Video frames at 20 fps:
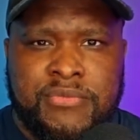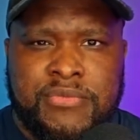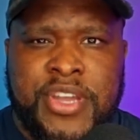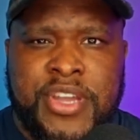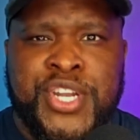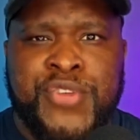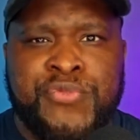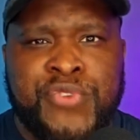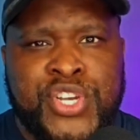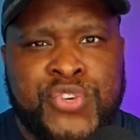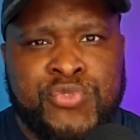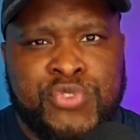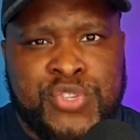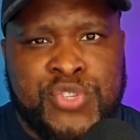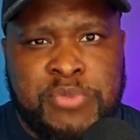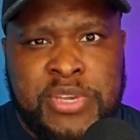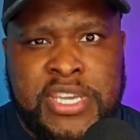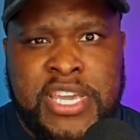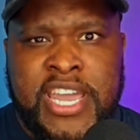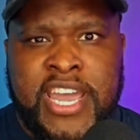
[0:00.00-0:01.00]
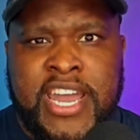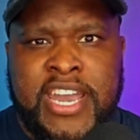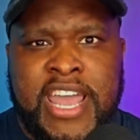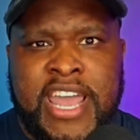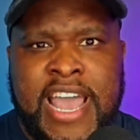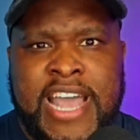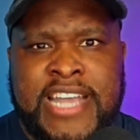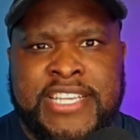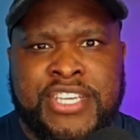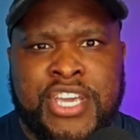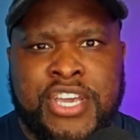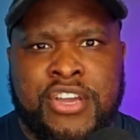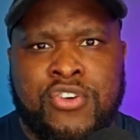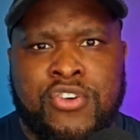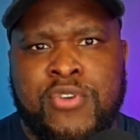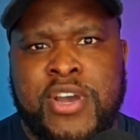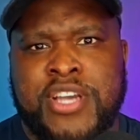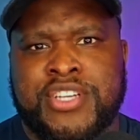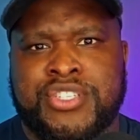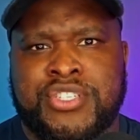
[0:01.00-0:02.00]
Individuals began asking
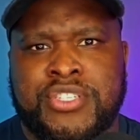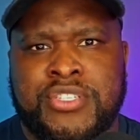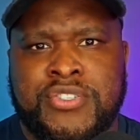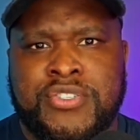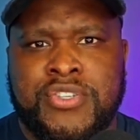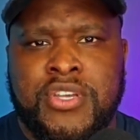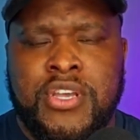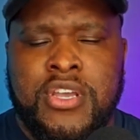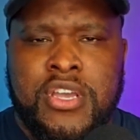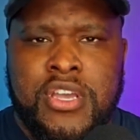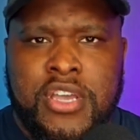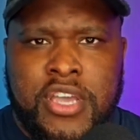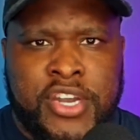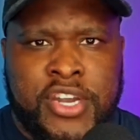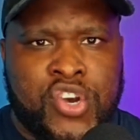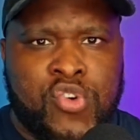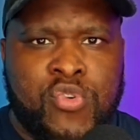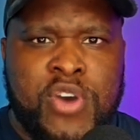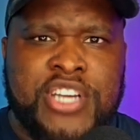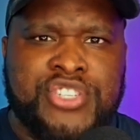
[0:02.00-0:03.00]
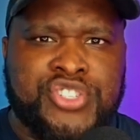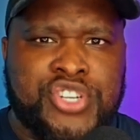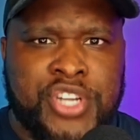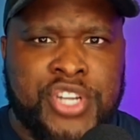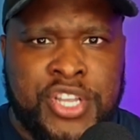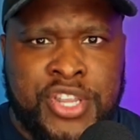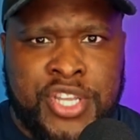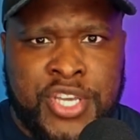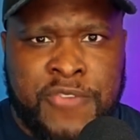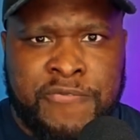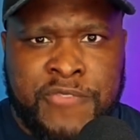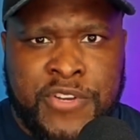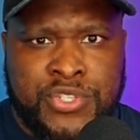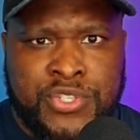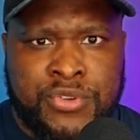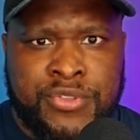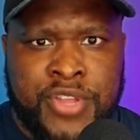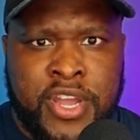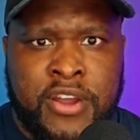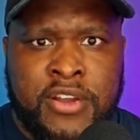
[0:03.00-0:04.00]
questions and questioning the
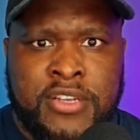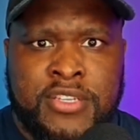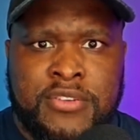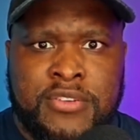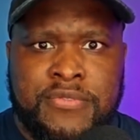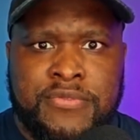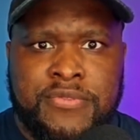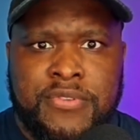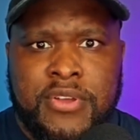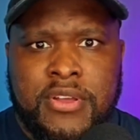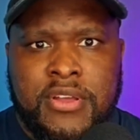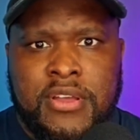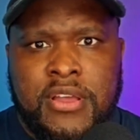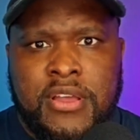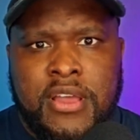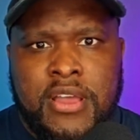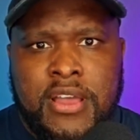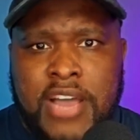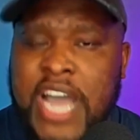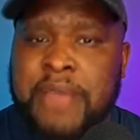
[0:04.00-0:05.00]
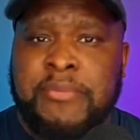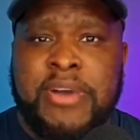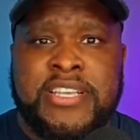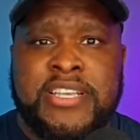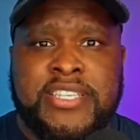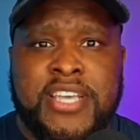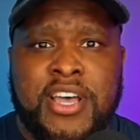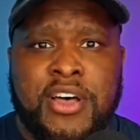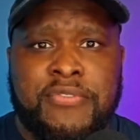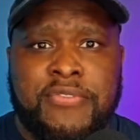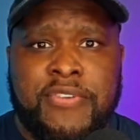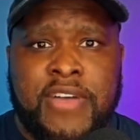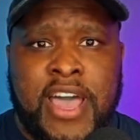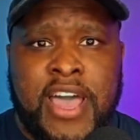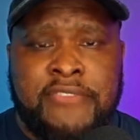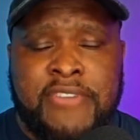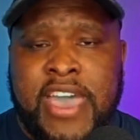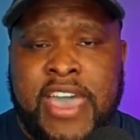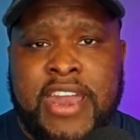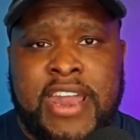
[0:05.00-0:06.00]
official narrative.
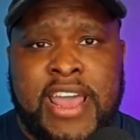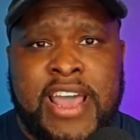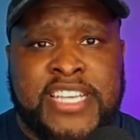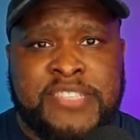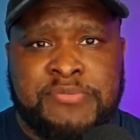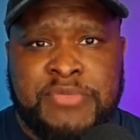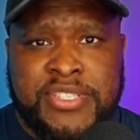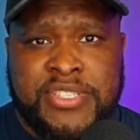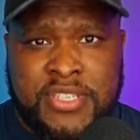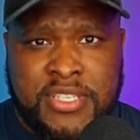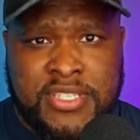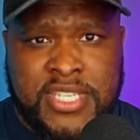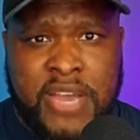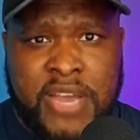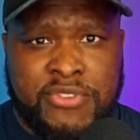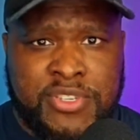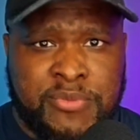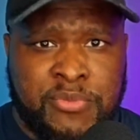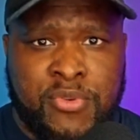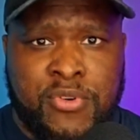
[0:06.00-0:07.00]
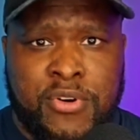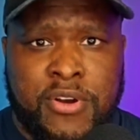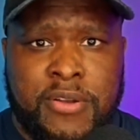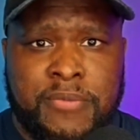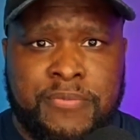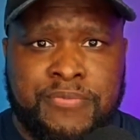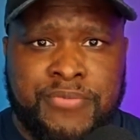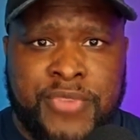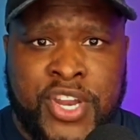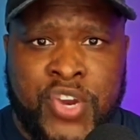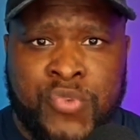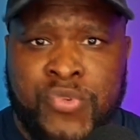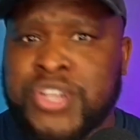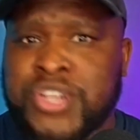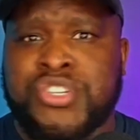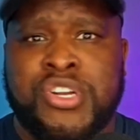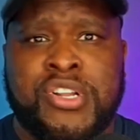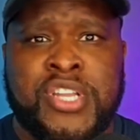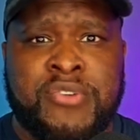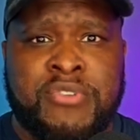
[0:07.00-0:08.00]
I've had asthma since I was born. And
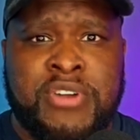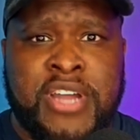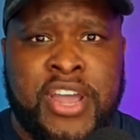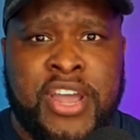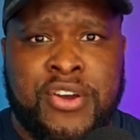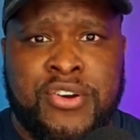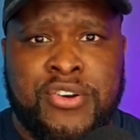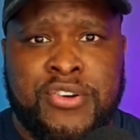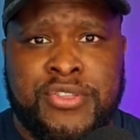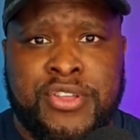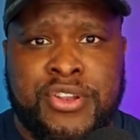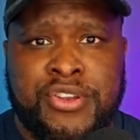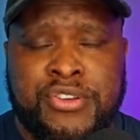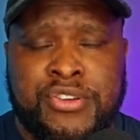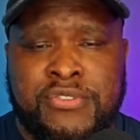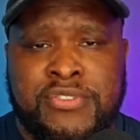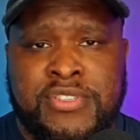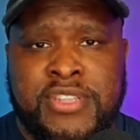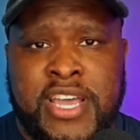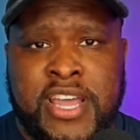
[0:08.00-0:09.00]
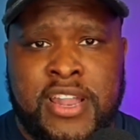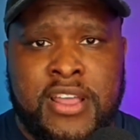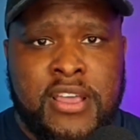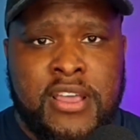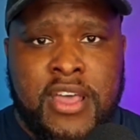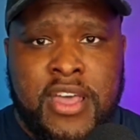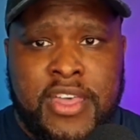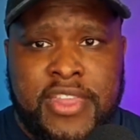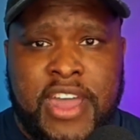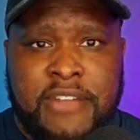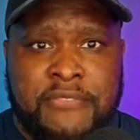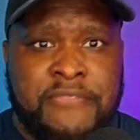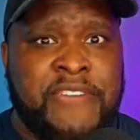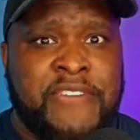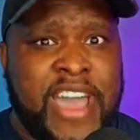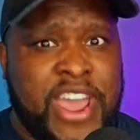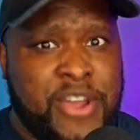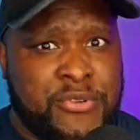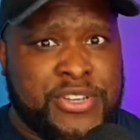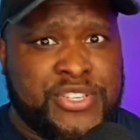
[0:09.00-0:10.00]
originally, when I heard the news that that
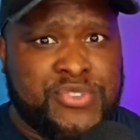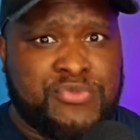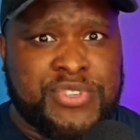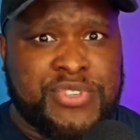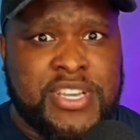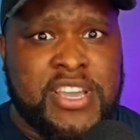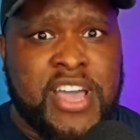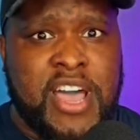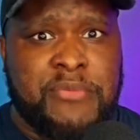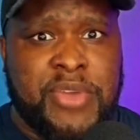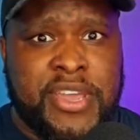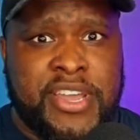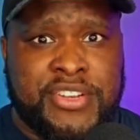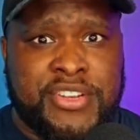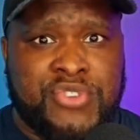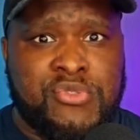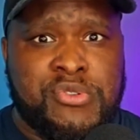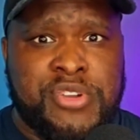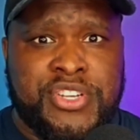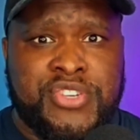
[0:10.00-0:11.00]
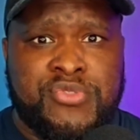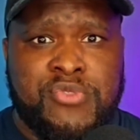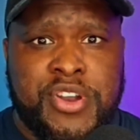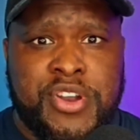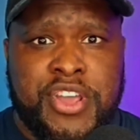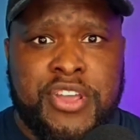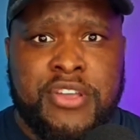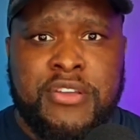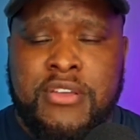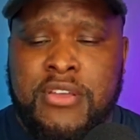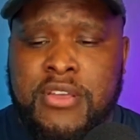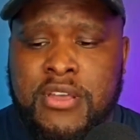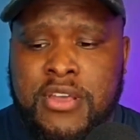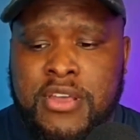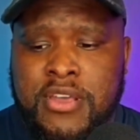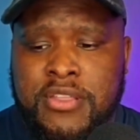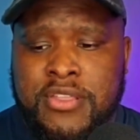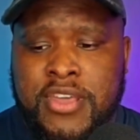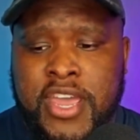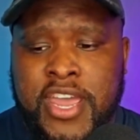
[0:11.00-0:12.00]
virus was coming in 2020,
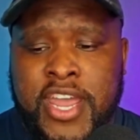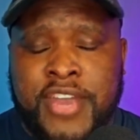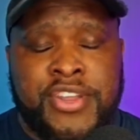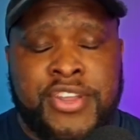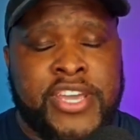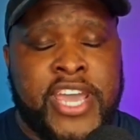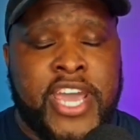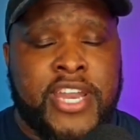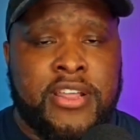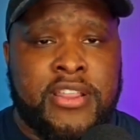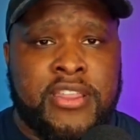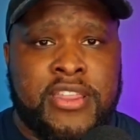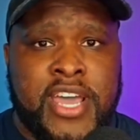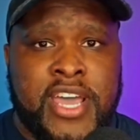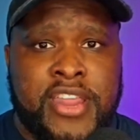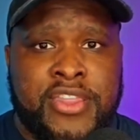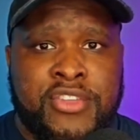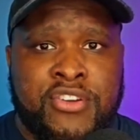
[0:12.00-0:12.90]
they indicated that